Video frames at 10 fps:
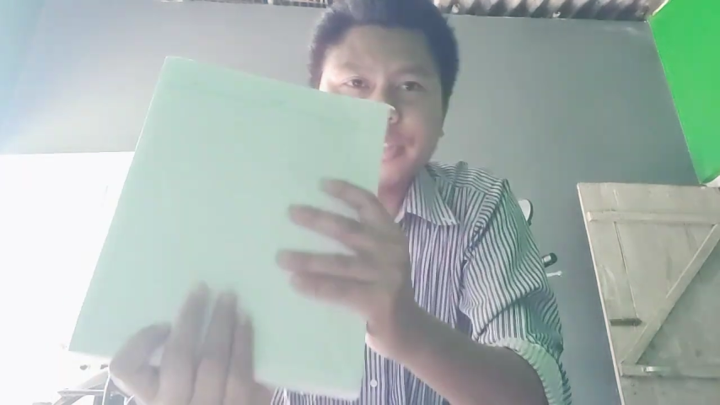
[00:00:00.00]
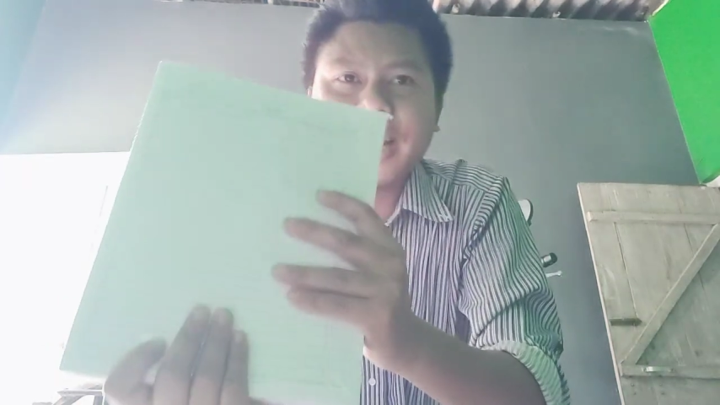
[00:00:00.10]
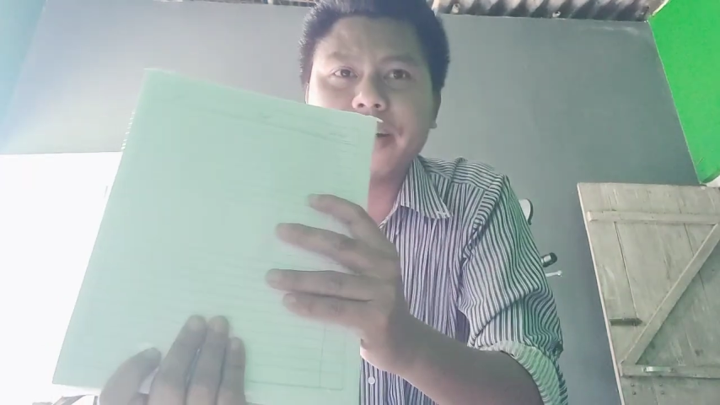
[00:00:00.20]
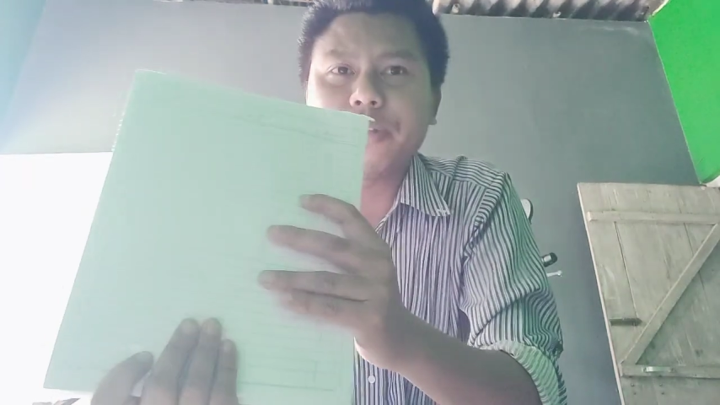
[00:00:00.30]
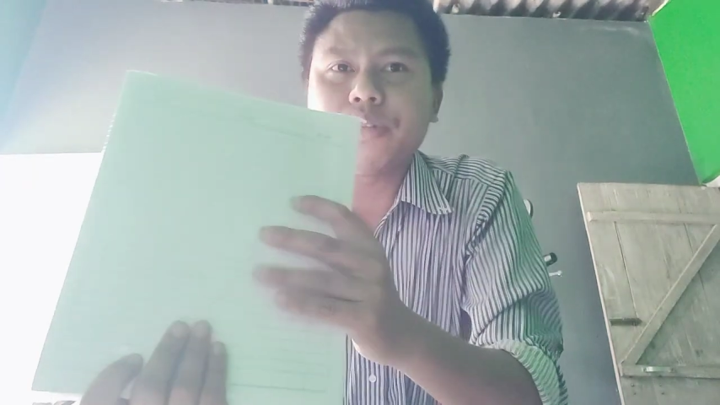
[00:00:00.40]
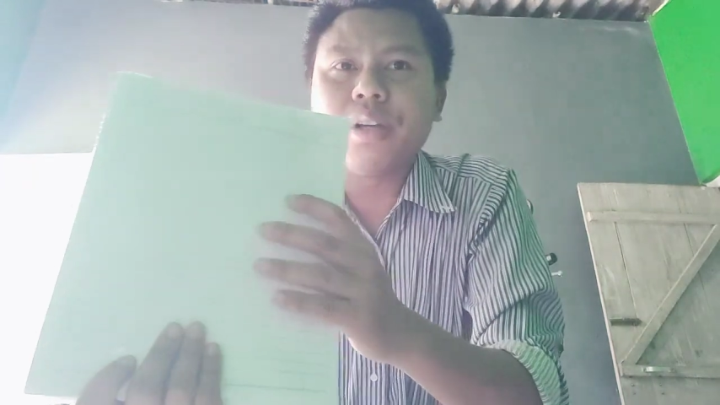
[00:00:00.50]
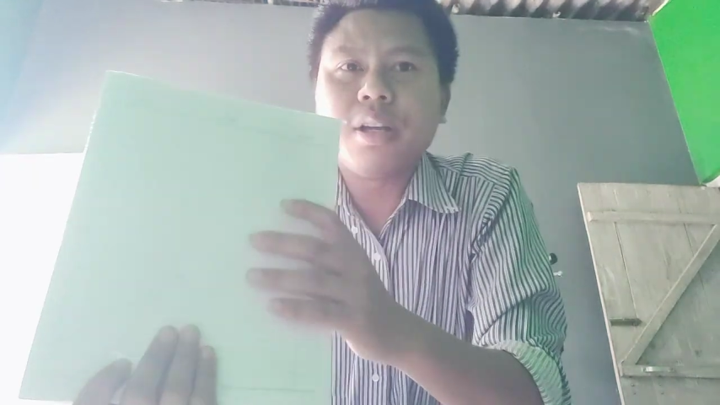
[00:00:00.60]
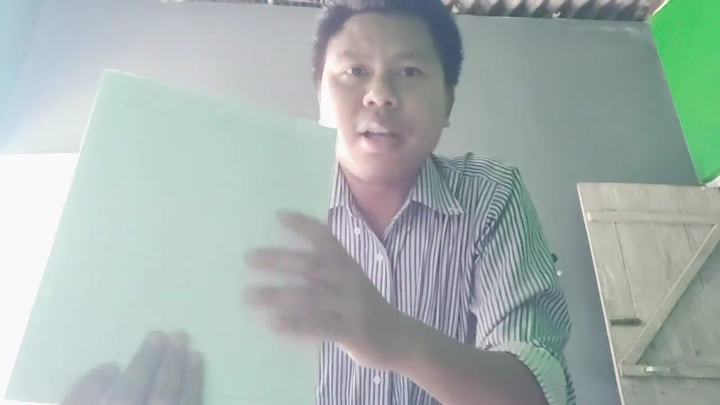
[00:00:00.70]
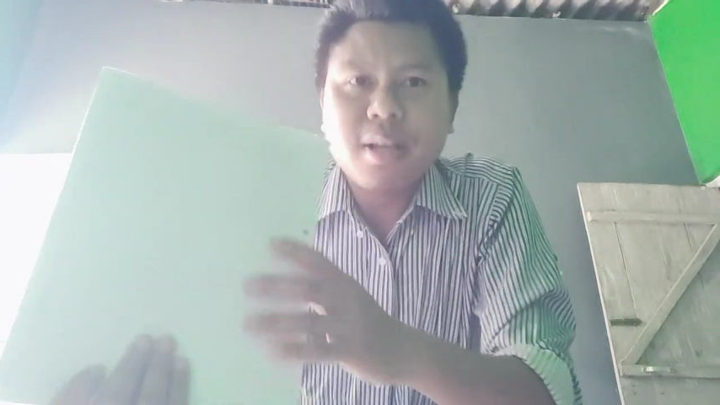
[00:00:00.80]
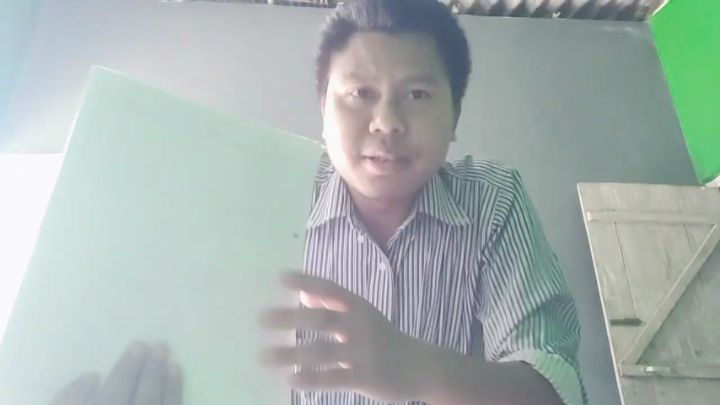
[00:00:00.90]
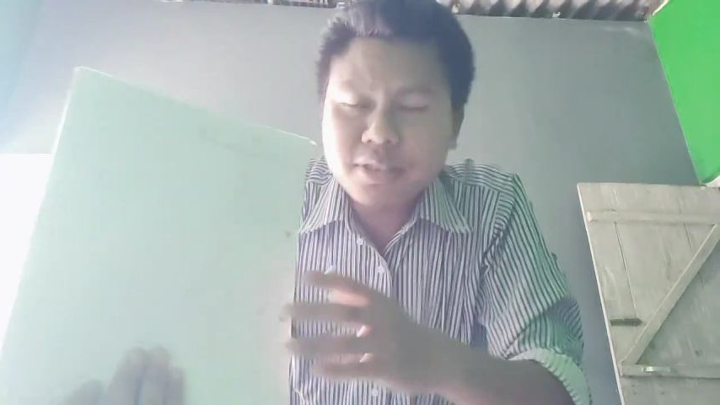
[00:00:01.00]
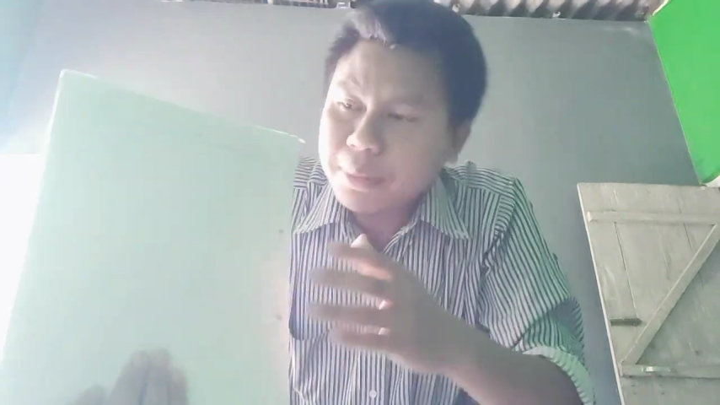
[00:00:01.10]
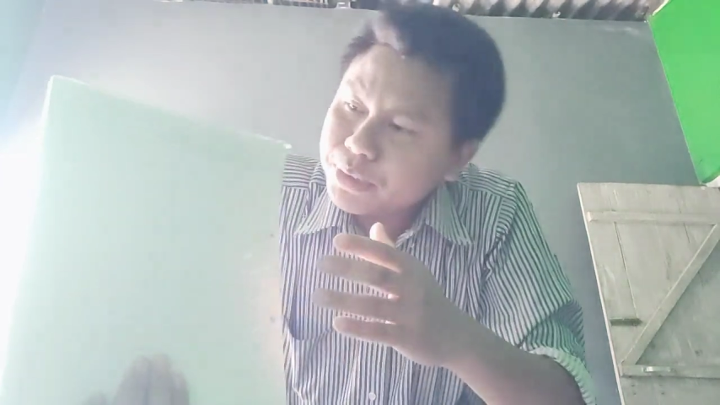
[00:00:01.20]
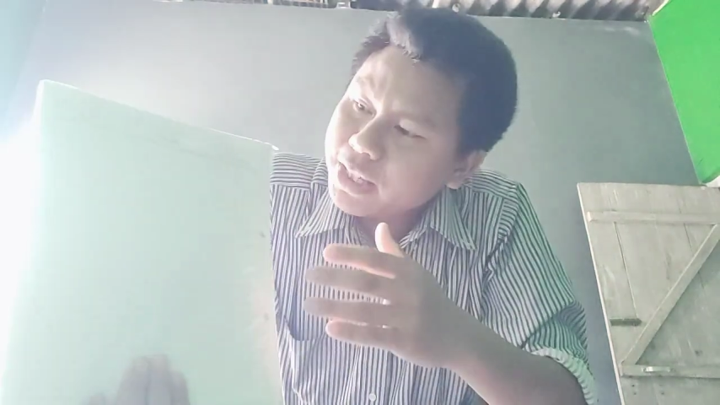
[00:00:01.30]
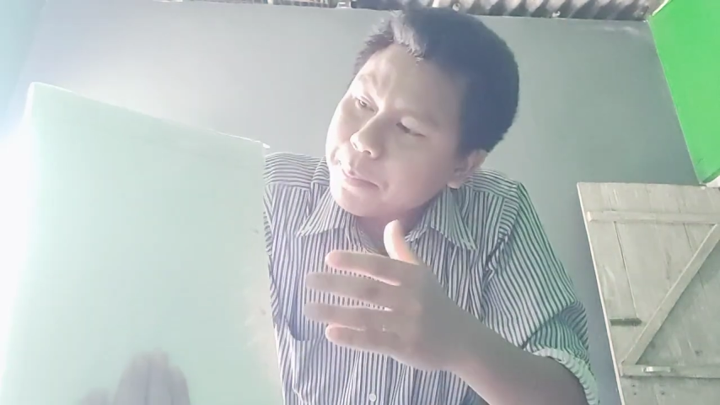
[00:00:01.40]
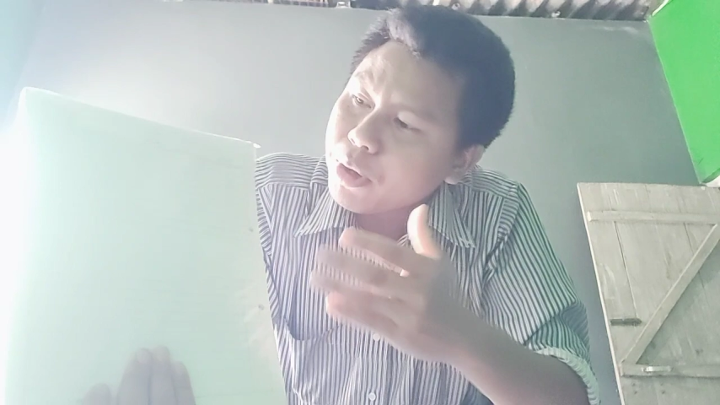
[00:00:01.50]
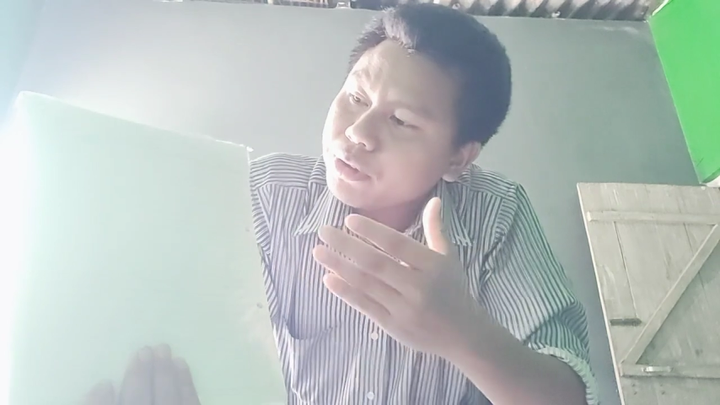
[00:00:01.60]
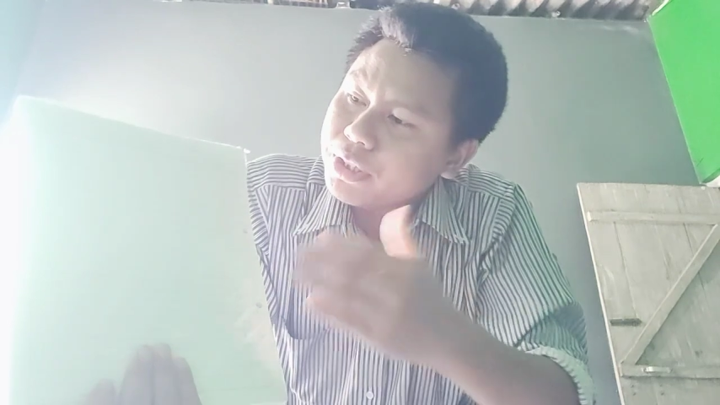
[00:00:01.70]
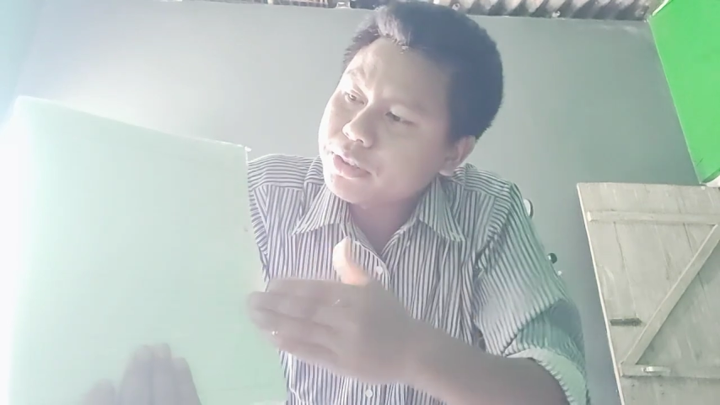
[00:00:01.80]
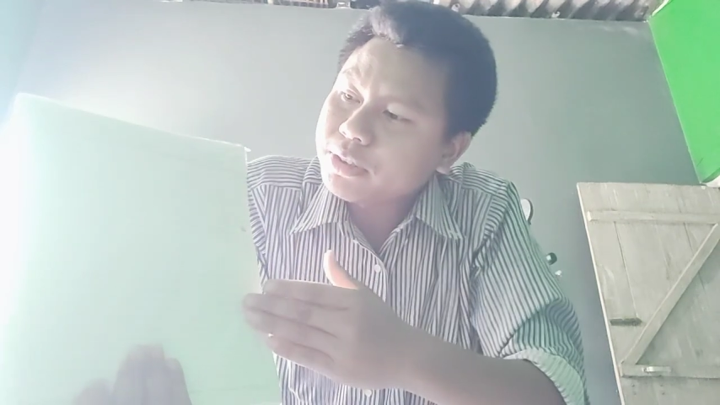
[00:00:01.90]
tell you something
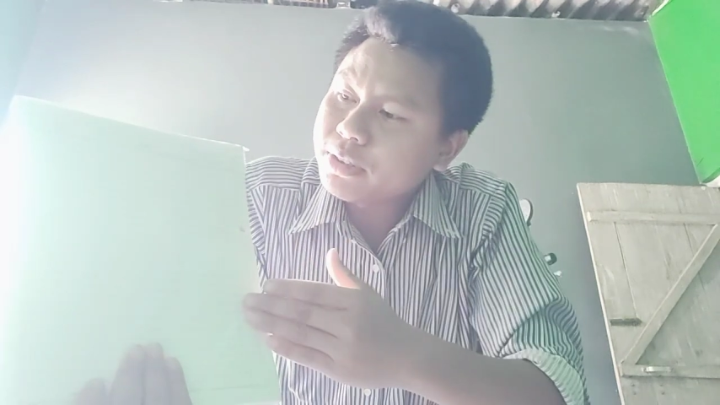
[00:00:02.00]
about this.